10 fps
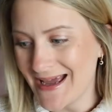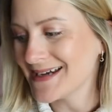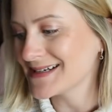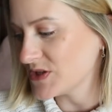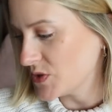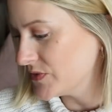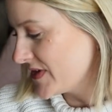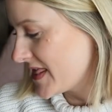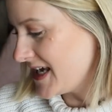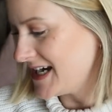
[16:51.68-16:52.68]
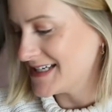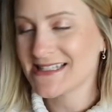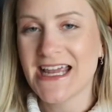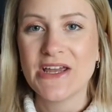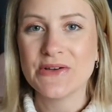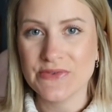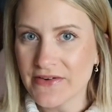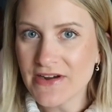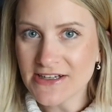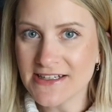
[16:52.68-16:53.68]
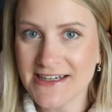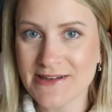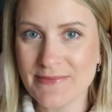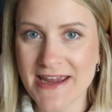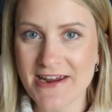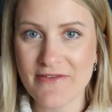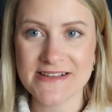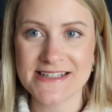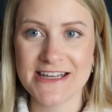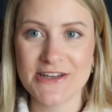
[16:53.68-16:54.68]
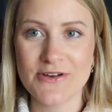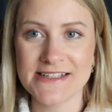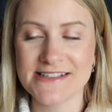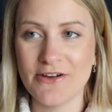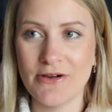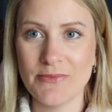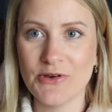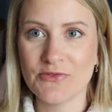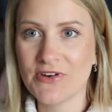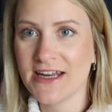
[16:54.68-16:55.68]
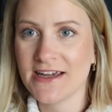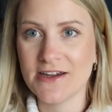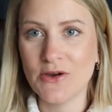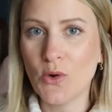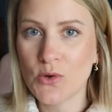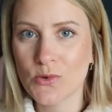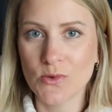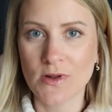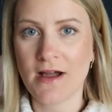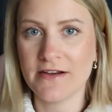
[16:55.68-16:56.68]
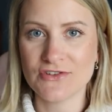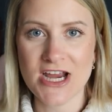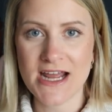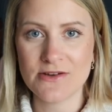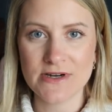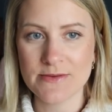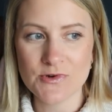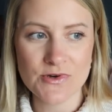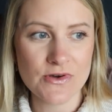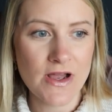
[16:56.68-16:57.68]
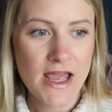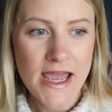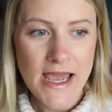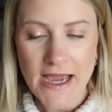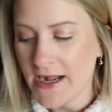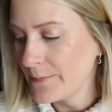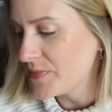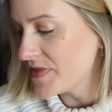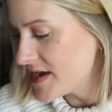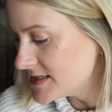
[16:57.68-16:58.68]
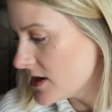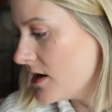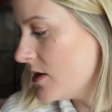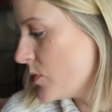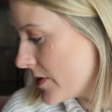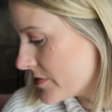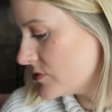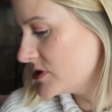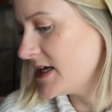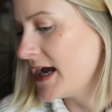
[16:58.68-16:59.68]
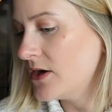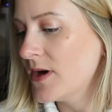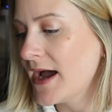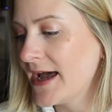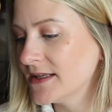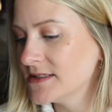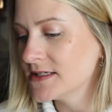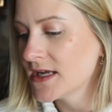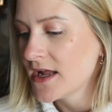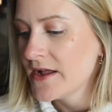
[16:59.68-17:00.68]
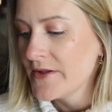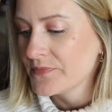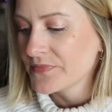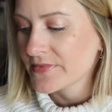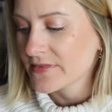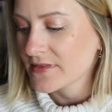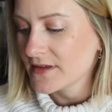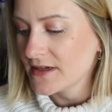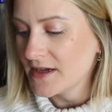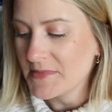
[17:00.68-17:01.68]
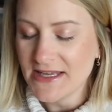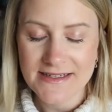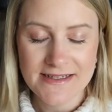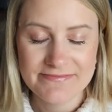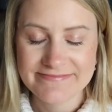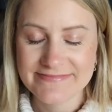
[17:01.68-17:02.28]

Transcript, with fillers: bags of things. Very unlike me, obviously you guys know I'm not really a haul kind of channel anymore. But these are well thought out, and I mean,